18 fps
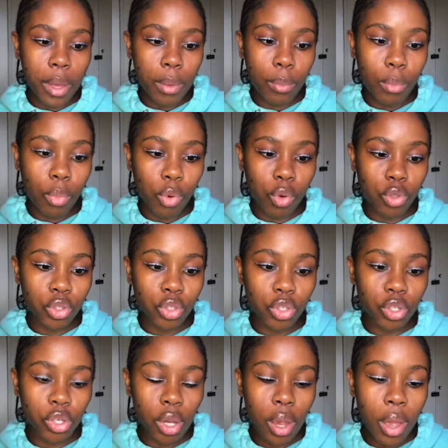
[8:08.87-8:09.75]

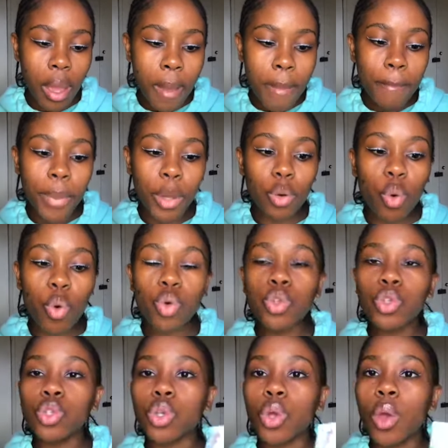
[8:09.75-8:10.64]
moisture, but
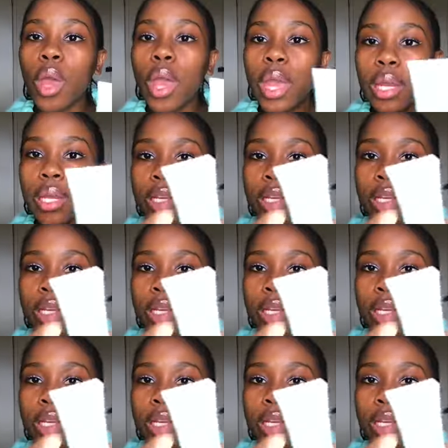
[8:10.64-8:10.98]
also it